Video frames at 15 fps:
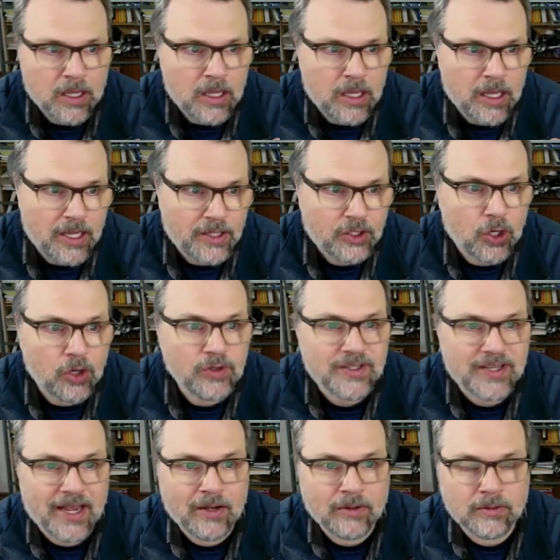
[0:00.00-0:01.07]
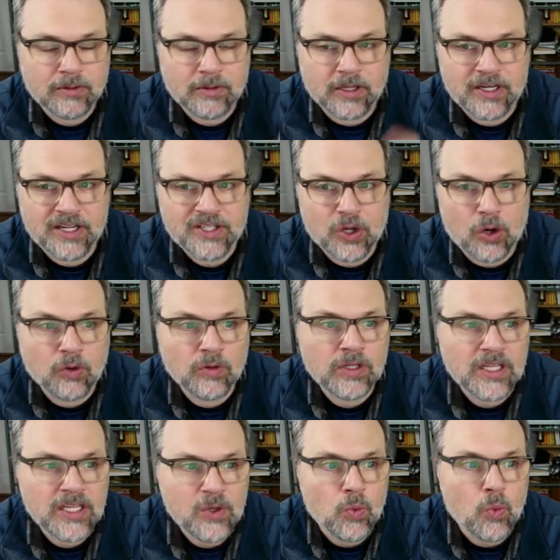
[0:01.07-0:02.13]
It turns out that there's
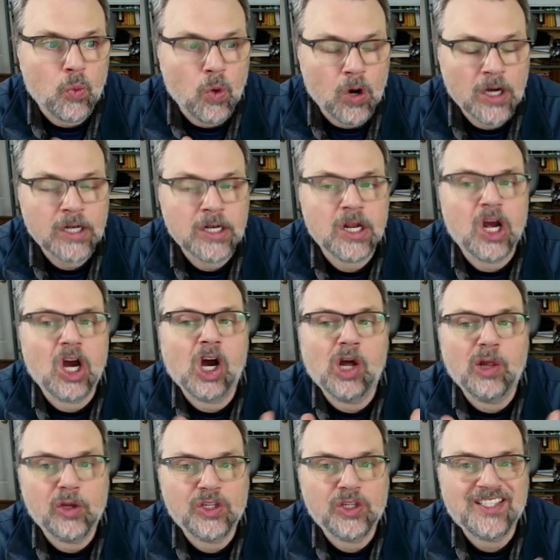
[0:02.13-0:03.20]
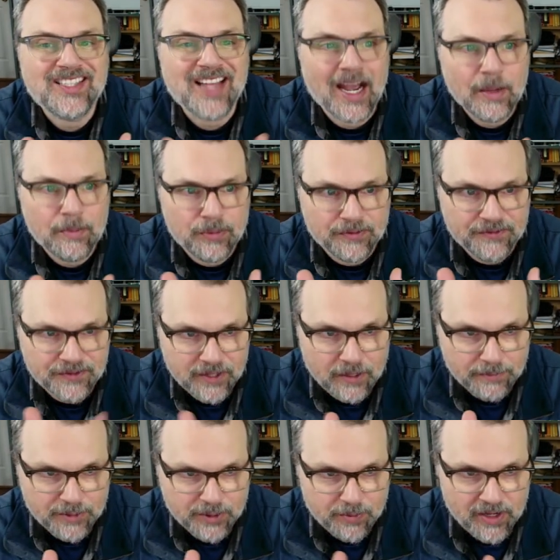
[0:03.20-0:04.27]
only one other type of
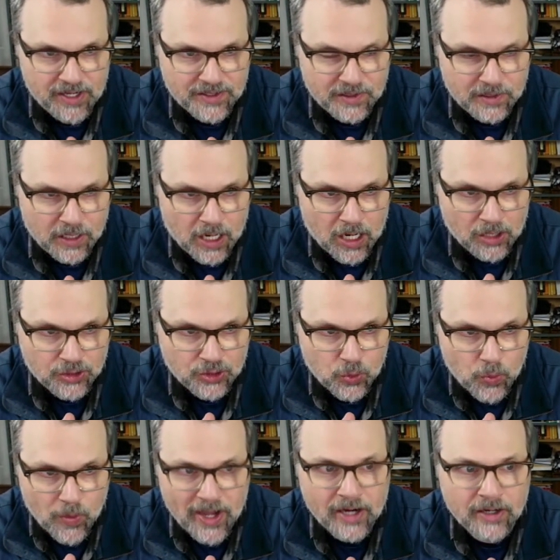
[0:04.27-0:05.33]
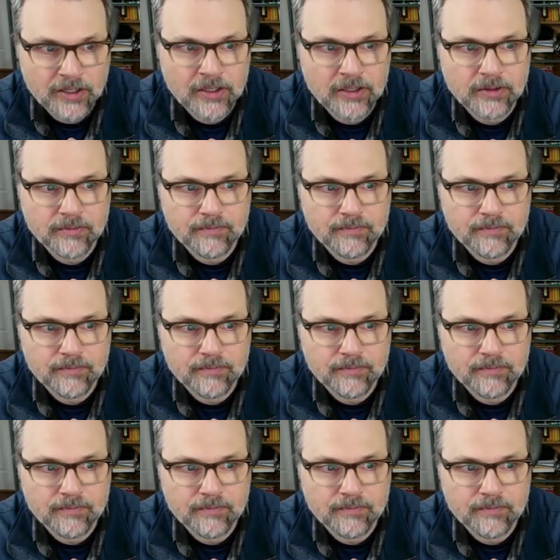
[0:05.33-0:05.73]
subspace in R squared,